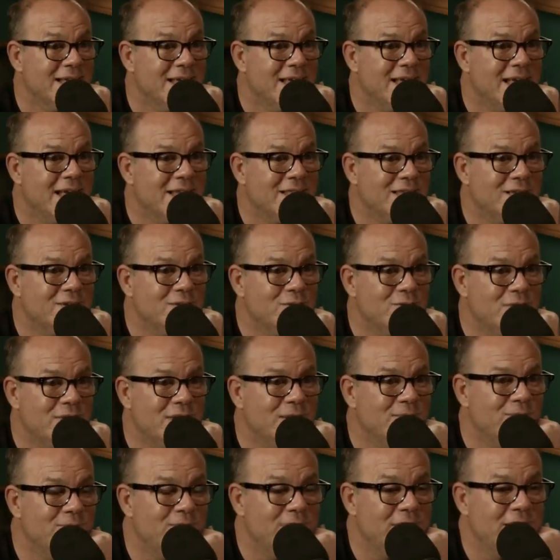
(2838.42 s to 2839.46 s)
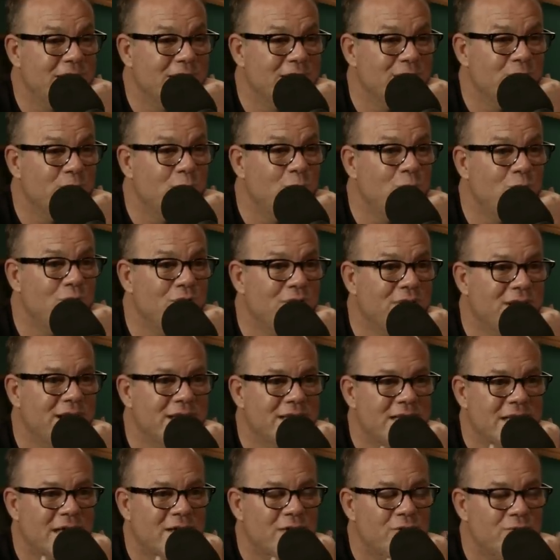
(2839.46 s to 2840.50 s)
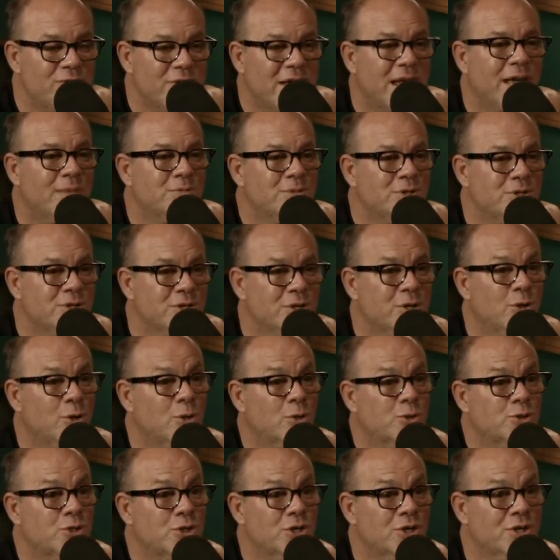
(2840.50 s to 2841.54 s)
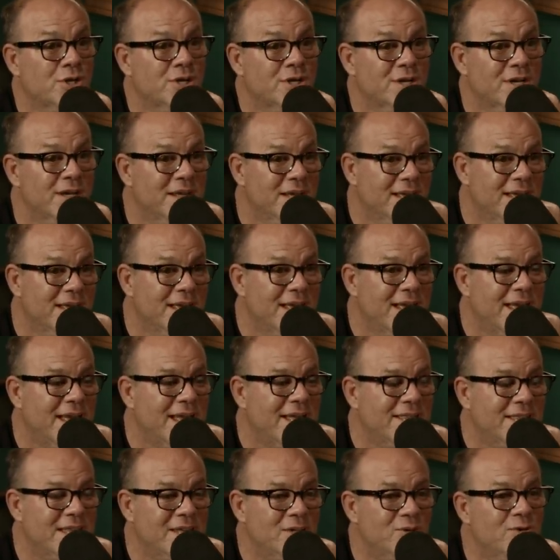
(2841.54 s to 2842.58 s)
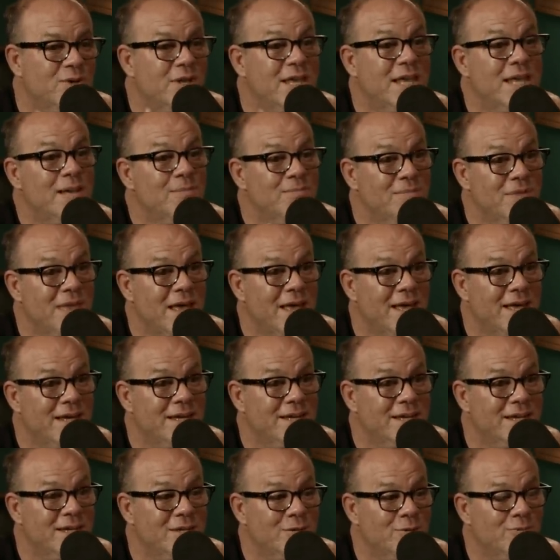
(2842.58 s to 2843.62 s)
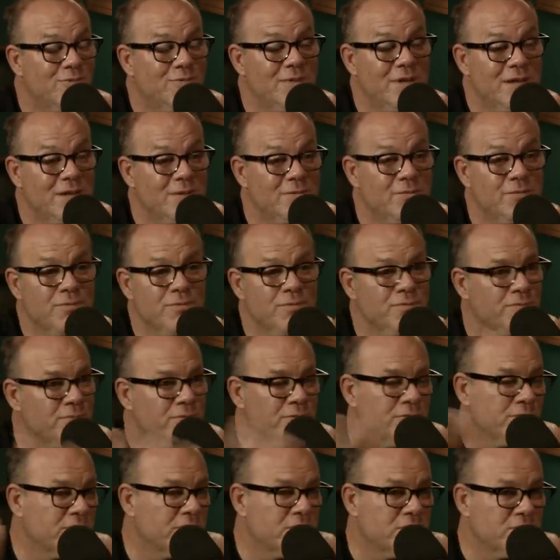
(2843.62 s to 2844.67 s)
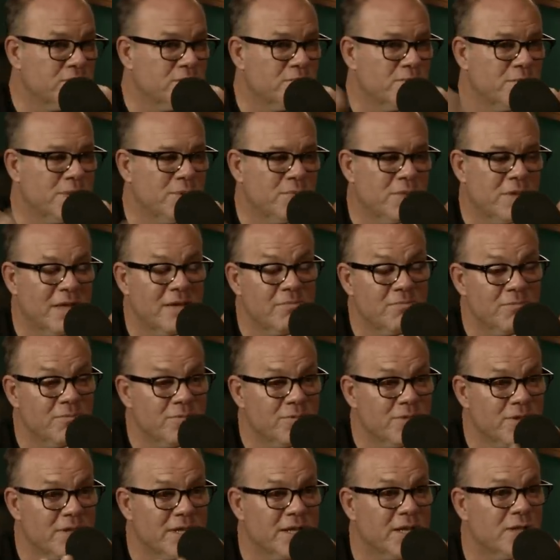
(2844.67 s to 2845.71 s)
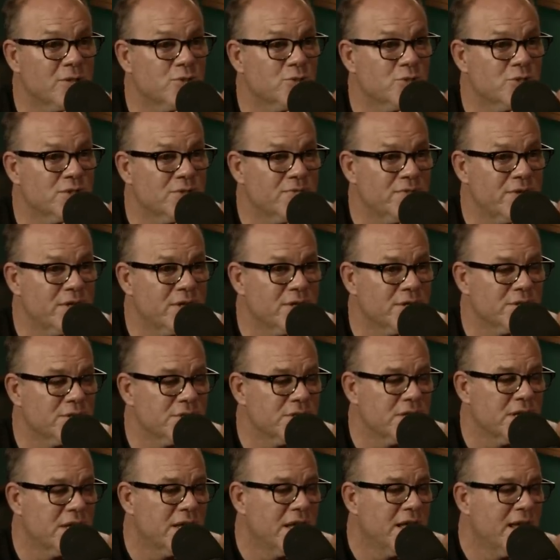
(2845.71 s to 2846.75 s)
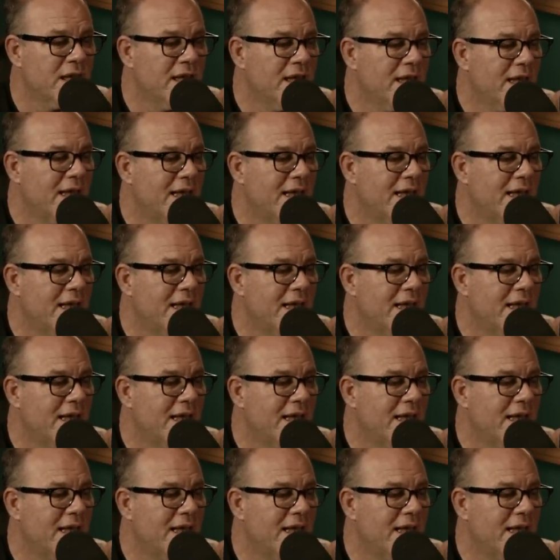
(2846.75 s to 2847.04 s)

And then you keep feeding it more, and now you've captured a culture. Mm. and then you keep that and you feed it for people have them for like hundreds of years mm-hmm.